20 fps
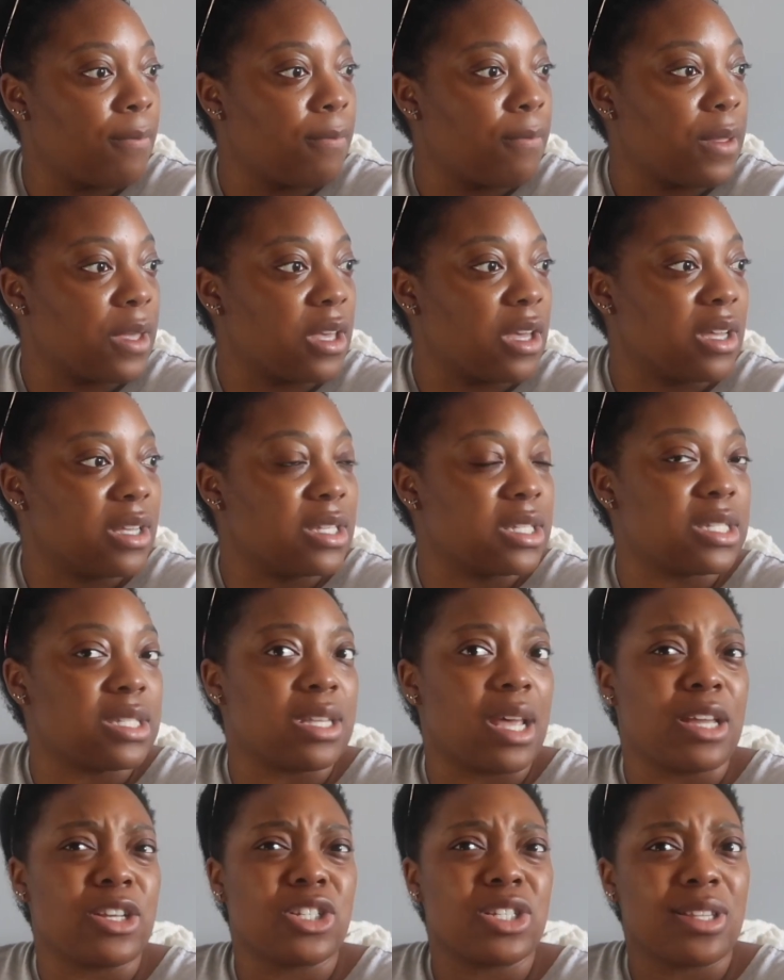
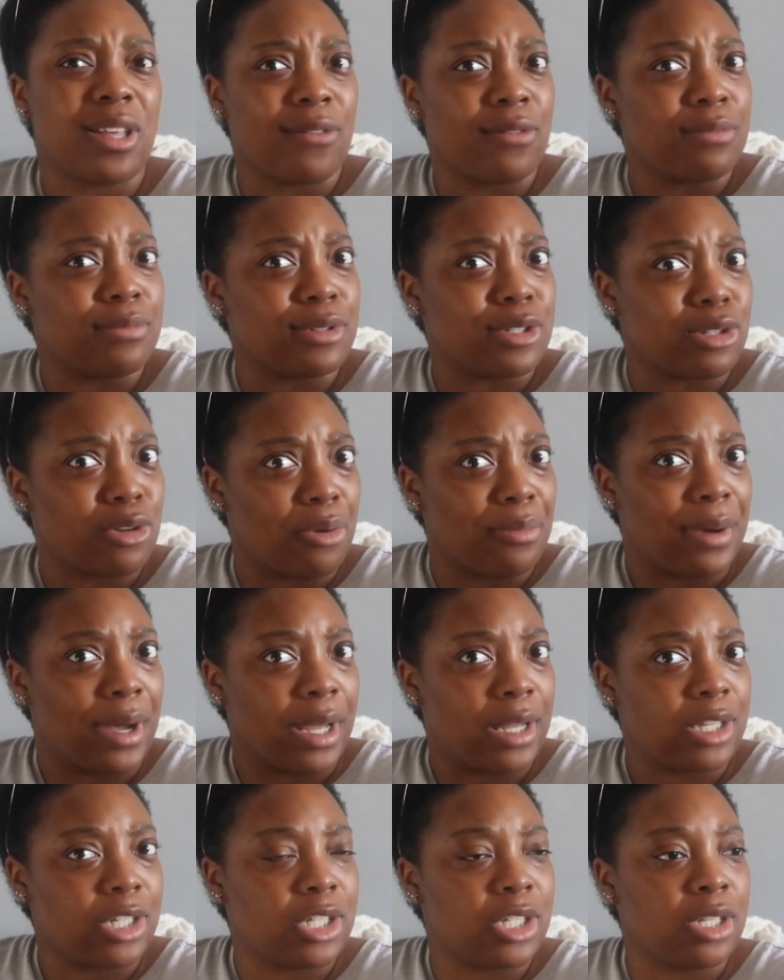because I just love him so
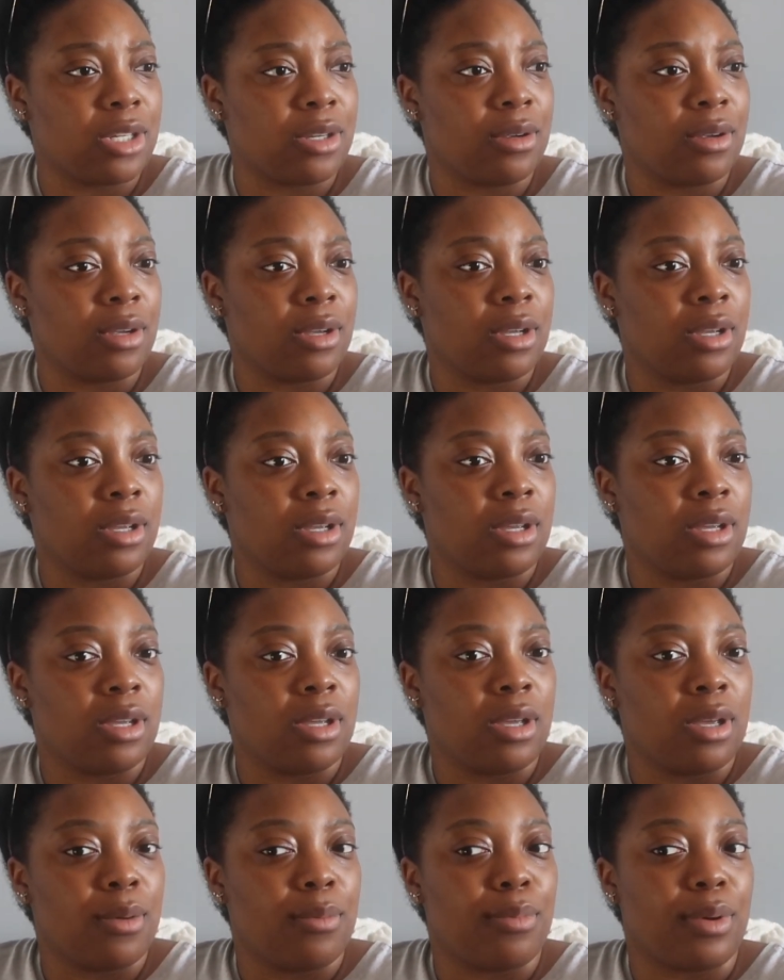much.
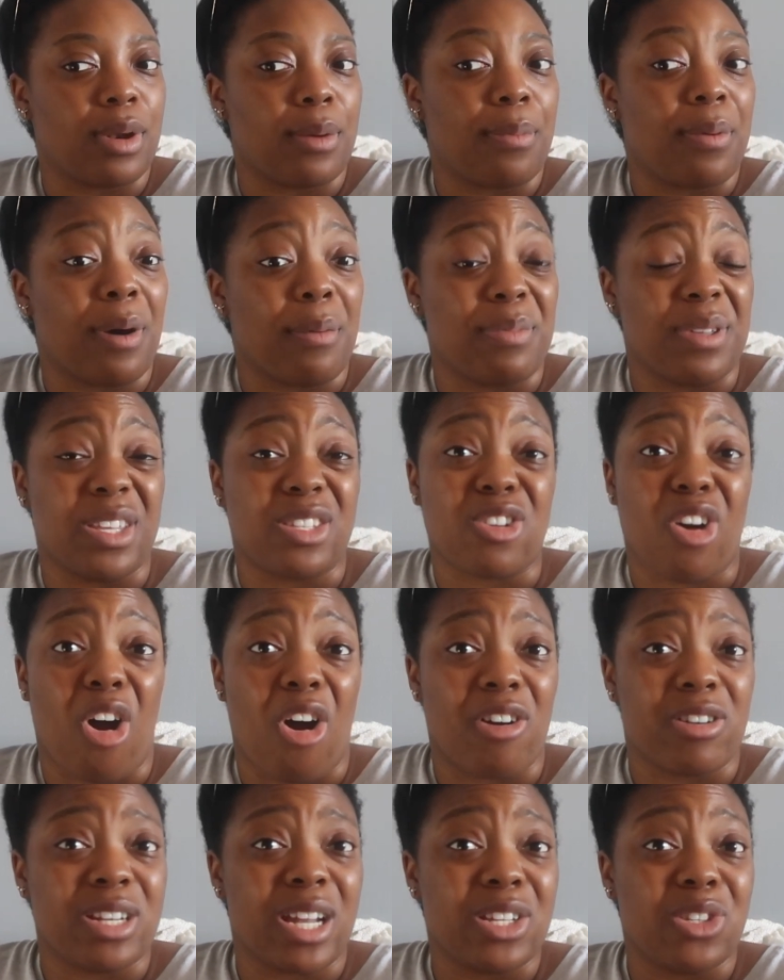But a puppy is
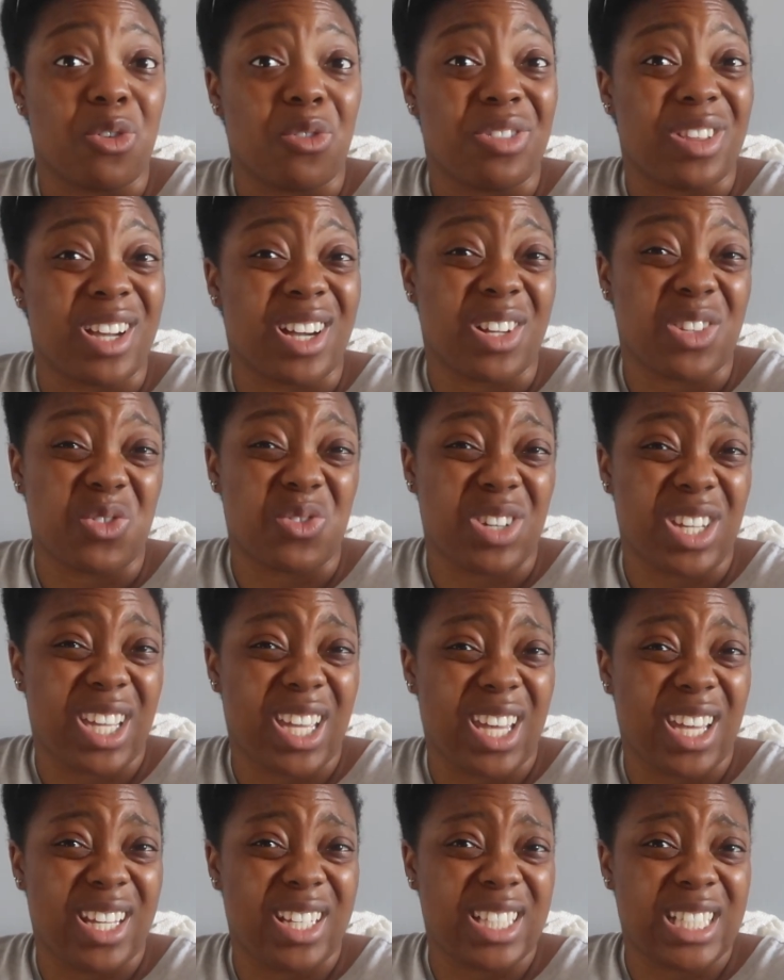hard and I don't think I'll do it
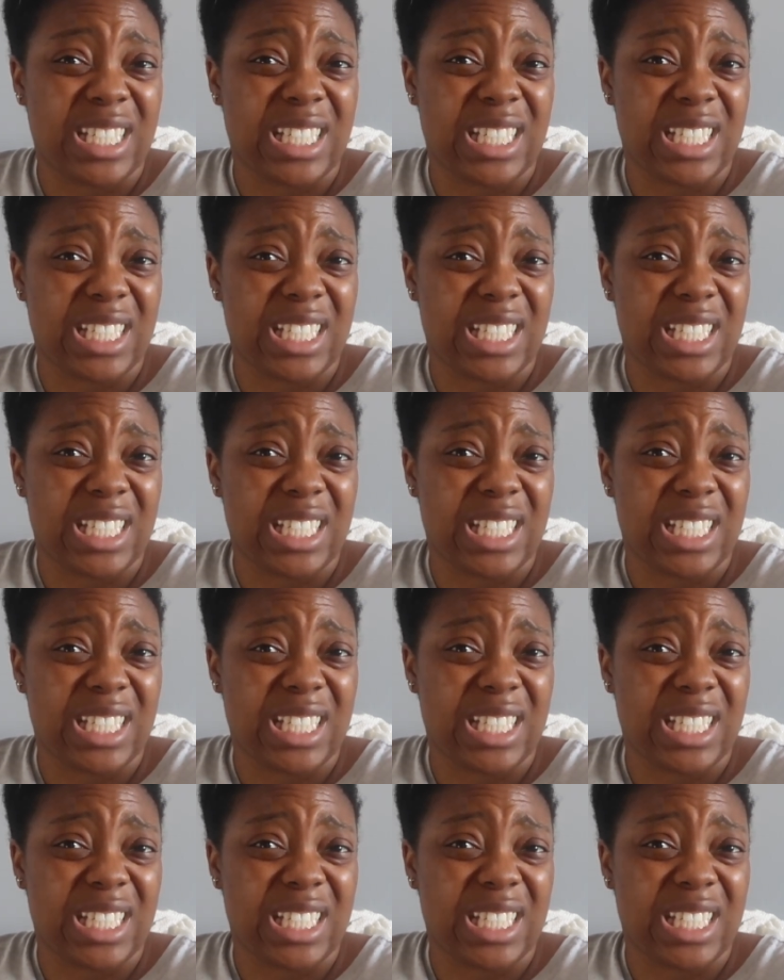again.